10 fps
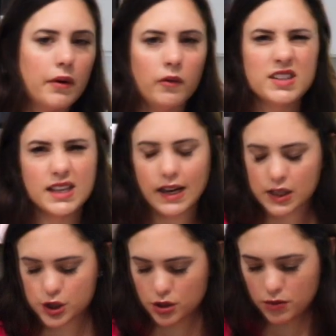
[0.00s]
I would say,
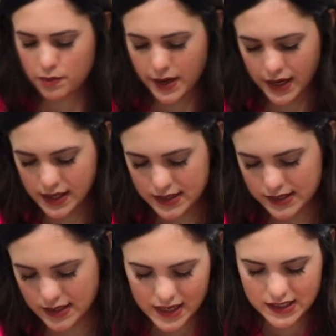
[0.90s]
like 2 minutes.
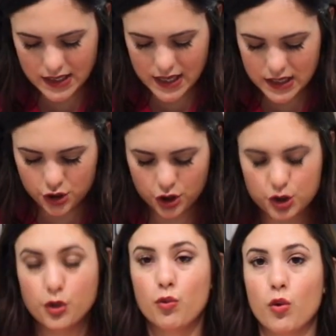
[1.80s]
It's easier
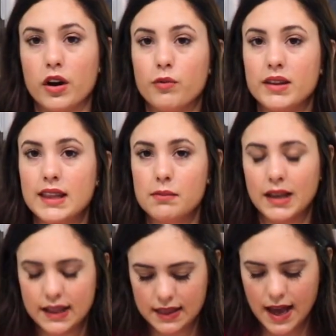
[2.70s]
to work with them
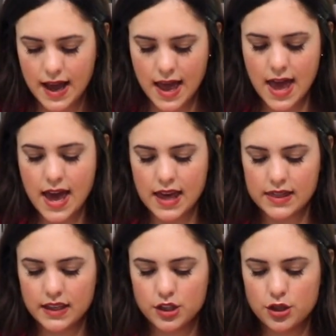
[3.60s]
like that.
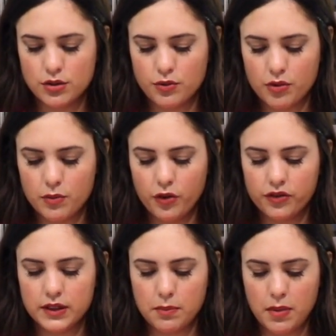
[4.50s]
And then to
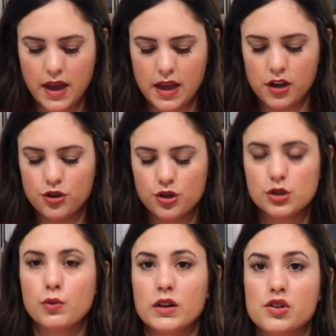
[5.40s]
remove the pit, you
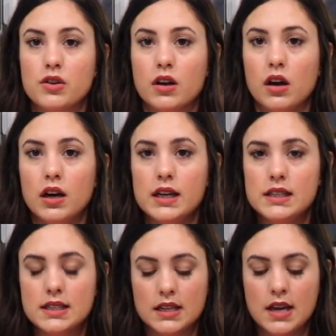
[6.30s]
just want to
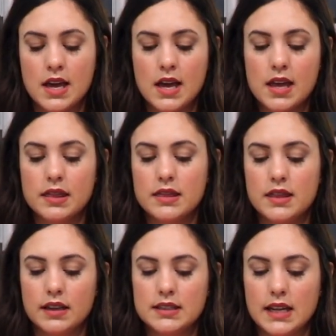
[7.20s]
cut
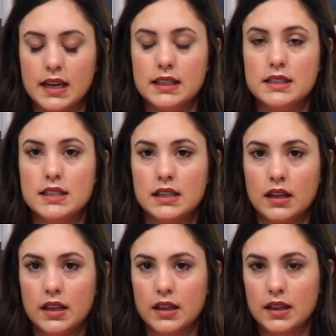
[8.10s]
the date
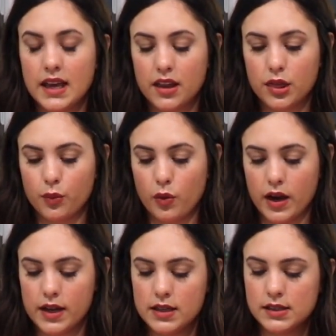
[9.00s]

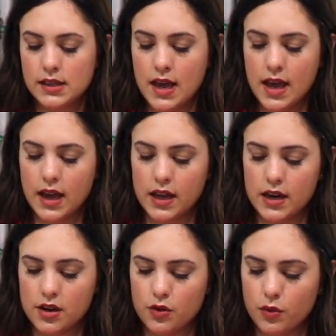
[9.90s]
lengthwise,
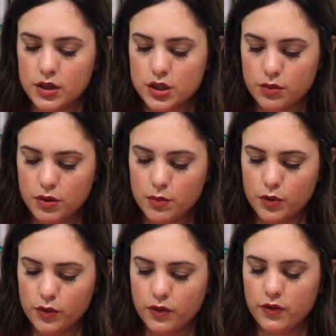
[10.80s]
and you want to
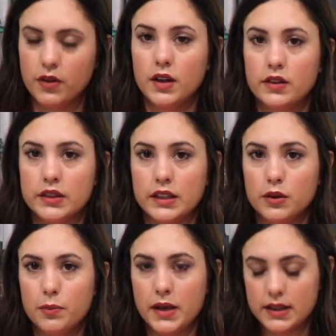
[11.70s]
remove the
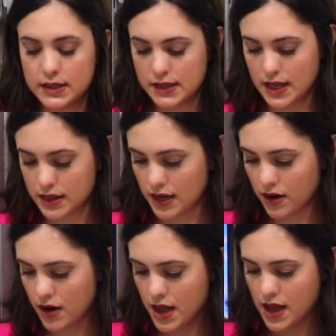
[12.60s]
little pit that's in
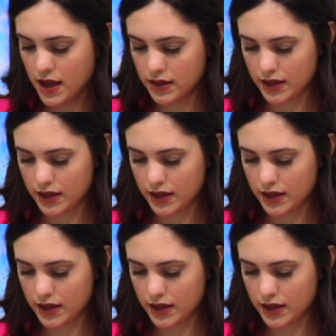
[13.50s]
there. And